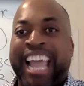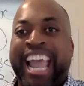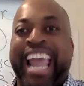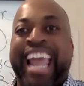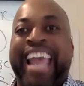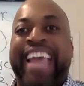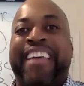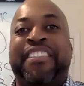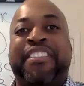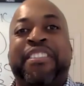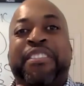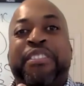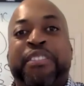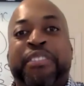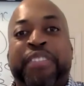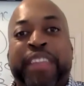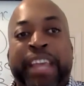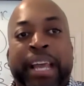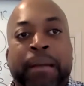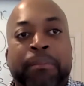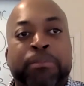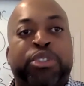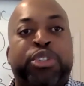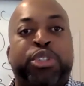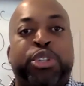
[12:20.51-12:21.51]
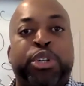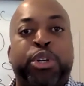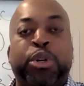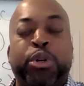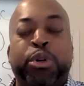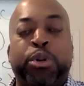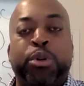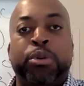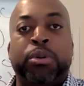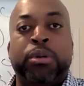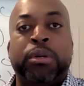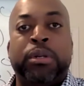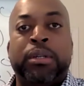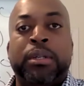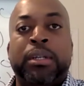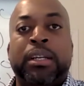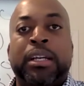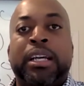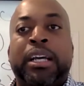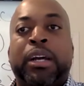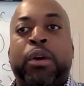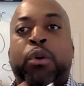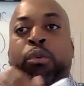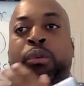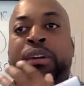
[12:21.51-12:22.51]
and them to
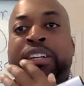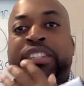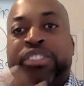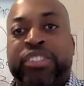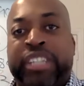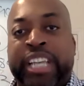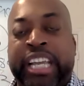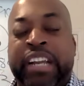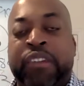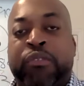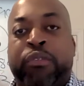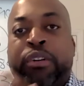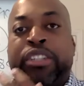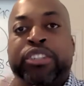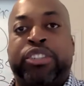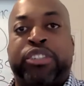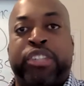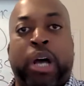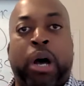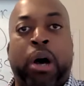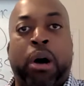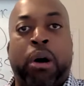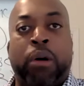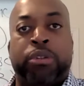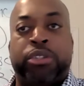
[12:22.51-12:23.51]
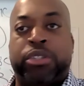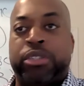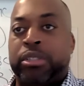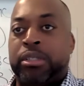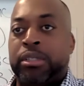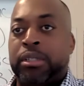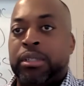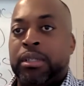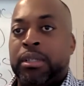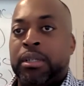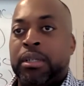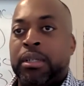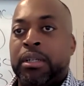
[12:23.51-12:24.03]
receive results